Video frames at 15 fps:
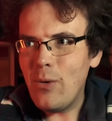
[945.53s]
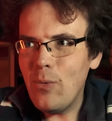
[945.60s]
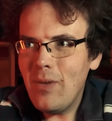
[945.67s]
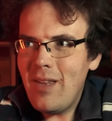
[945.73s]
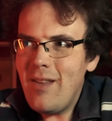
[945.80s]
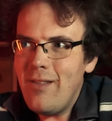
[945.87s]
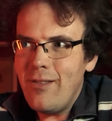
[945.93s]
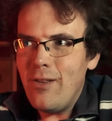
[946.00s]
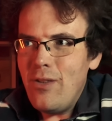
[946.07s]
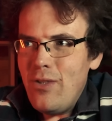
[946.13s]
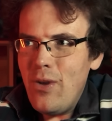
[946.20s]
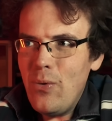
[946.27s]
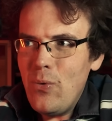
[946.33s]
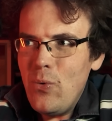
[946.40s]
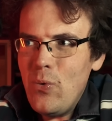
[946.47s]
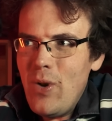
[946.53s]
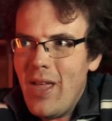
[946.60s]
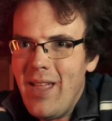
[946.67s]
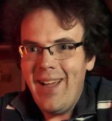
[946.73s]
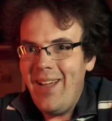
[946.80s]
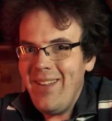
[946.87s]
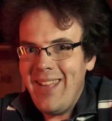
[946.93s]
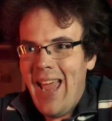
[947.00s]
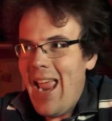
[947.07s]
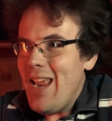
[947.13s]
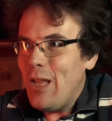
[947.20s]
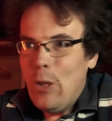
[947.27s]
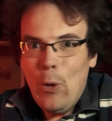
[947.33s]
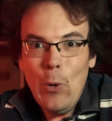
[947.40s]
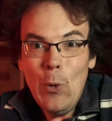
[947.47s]
Yuki Tsunoda.
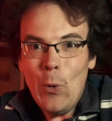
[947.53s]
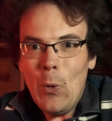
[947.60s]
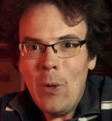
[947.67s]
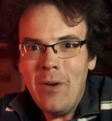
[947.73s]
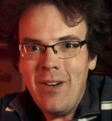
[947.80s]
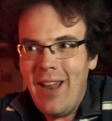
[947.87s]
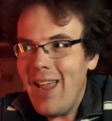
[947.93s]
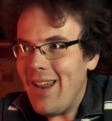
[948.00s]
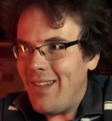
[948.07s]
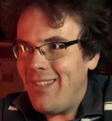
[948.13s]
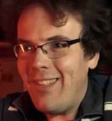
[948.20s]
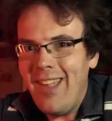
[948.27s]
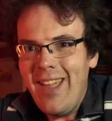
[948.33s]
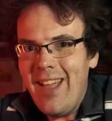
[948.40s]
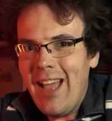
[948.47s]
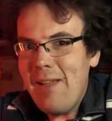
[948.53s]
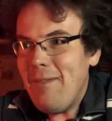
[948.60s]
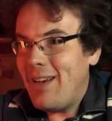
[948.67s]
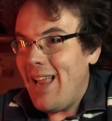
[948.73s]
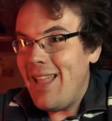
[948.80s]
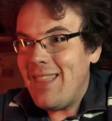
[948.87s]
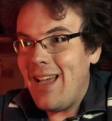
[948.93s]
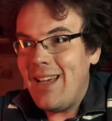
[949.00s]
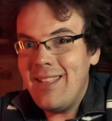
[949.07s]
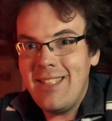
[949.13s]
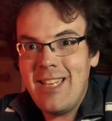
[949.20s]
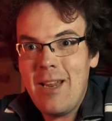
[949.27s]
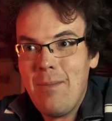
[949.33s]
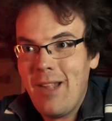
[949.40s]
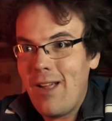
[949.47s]
Okay, cool. Nice. I'm glad that
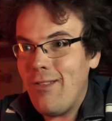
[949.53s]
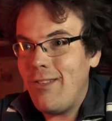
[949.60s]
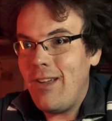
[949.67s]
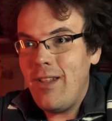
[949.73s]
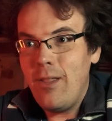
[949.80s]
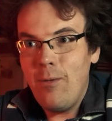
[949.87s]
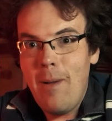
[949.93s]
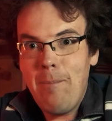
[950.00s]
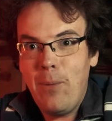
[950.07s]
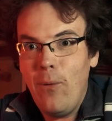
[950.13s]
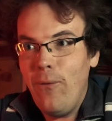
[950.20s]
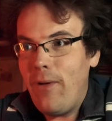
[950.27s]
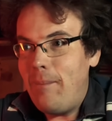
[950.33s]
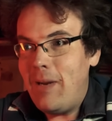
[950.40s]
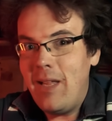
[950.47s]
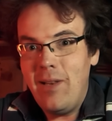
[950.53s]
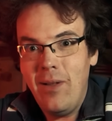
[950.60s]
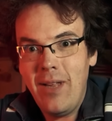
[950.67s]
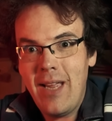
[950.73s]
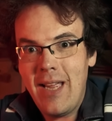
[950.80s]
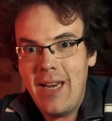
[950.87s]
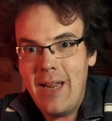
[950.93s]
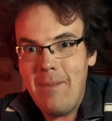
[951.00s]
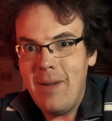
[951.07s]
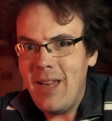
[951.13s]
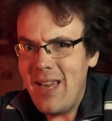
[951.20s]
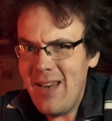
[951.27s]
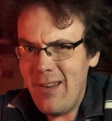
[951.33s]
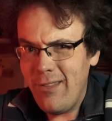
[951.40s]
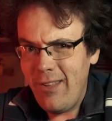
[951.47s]
other teams outside of the Red Bull family are looking at him.
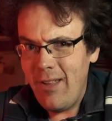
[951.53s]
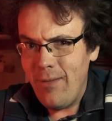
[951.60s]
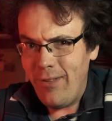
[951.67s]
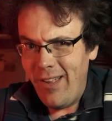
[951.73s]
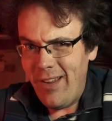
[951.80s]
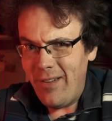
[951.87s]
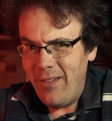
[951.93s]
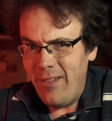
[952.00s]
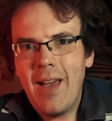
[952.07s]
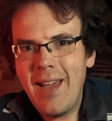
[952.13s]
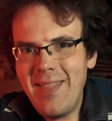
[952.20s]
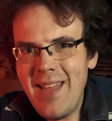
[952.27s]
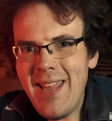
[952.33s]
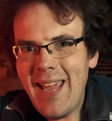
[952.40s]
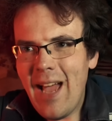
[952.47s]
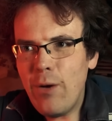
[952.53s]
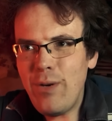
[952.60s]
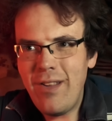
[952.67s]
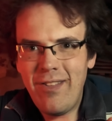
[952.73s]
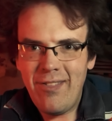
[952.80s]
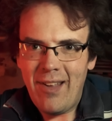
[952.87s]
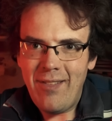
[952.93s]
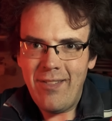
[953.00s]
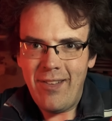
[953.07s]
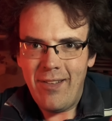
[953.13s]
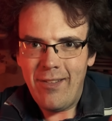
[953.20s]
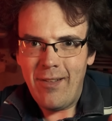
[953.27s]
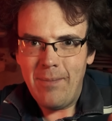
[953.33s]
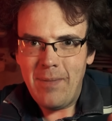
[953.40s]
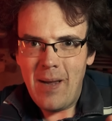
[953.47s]
He deserves it. I think Audi's
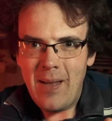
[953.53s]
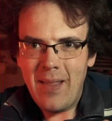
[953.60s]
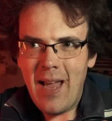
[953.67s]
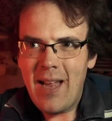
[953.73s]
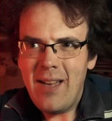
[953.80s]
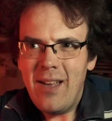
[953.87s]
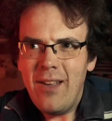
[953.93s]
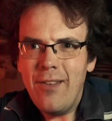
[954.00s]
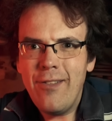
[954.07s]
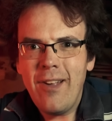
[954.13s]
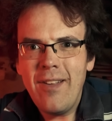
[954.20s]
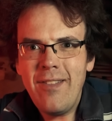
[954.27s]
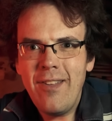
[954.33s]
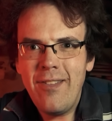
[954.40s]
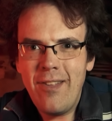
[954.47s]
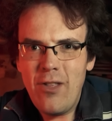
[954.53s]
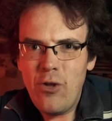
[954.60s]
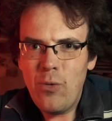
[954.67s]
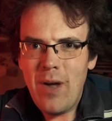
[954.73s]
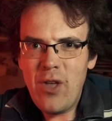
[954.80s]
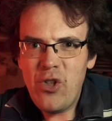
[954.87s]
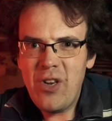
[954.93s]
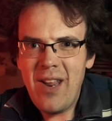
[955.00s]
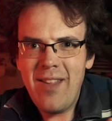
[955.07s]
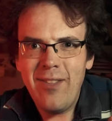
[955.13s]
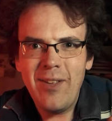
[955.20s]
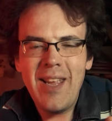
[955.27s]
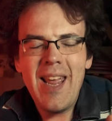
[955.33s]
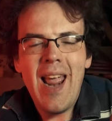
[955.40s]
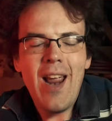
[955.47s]
sensing something, that Sainz's situation
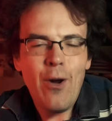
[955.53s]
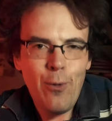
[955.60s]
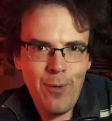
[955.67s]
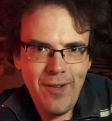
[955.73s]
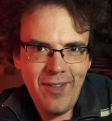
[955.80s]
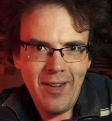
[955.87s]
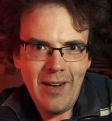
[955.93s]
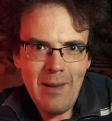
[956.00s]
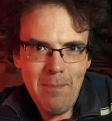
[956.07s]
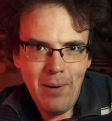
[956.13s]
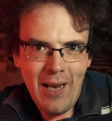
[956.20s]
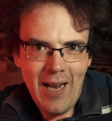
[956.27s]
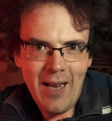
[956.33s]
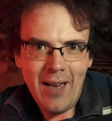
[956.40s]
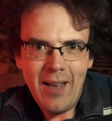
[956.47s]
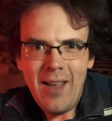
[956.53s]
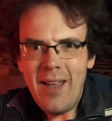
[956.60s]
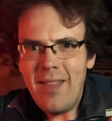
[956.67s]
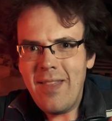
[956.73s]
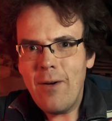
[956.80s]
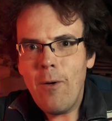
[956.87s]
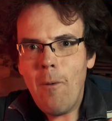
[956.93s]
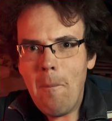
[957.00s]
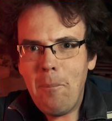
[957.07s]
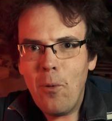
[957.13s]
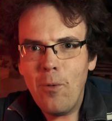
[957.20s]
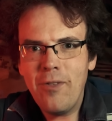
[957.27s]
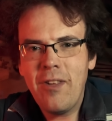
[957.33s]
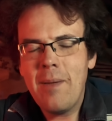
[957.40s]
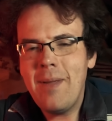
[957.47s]
is looking increasingly bleak. There are
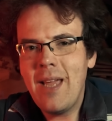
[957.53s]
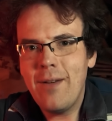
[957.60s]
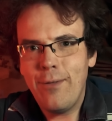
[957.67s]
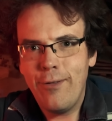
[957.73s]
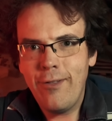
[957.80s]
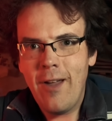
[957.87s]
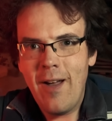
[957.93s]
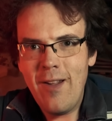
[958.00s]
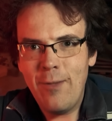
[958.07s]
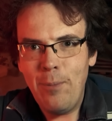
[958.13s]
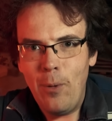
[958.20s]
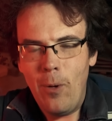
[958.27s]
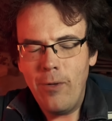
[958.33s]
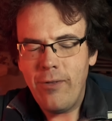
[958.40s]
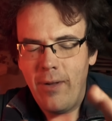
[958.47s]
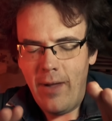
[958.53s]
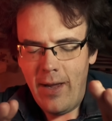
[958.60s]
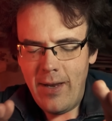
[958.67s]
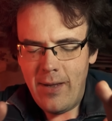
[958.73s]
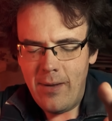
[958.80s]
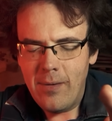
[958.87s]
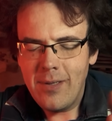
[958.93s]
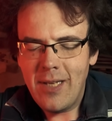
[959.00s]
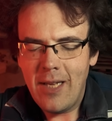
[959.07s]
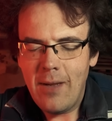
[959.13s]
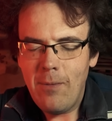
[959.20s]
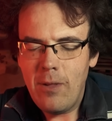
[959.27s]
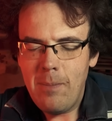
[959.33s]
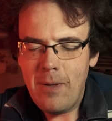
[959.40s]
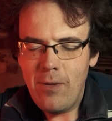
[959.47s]
reports coming out of Sky Sports, I know,
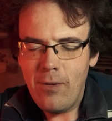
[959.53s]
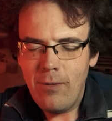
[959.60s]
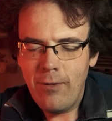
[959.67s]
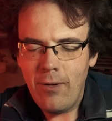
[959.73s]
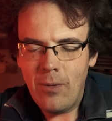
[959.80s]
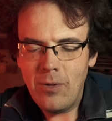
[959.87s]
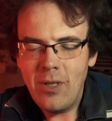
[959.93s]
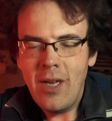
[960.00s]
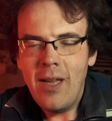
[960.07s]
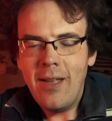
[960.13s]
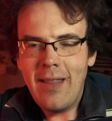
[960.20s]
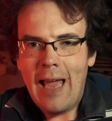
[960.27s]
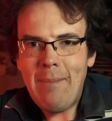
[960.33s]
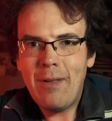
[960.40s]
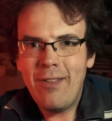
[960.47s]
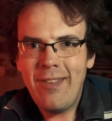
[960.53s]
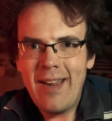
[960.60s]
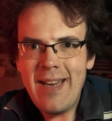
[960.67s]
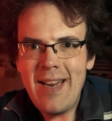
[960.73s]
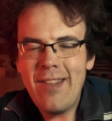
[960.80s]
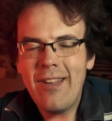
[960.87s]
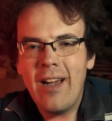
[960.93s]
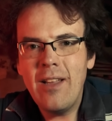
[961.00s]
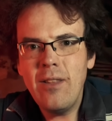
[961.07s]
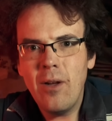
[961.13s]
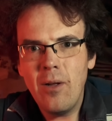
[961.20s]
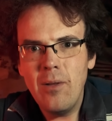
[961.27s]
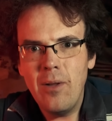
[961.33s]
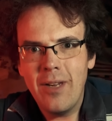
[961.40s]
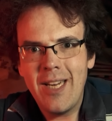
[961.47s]
take it with a pinch of salt, that Mercedes are
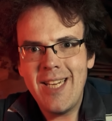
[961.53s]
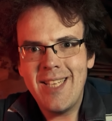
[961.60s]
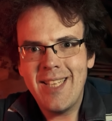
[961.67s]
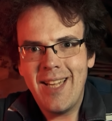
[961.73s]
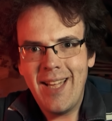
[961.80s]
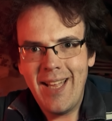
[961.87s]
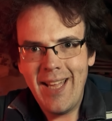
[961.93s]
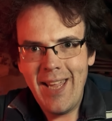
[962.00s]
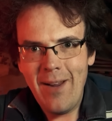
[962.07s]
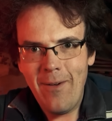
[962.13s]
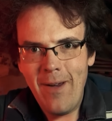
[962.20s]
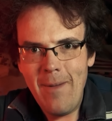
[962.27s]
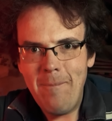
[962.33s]
not looking to hire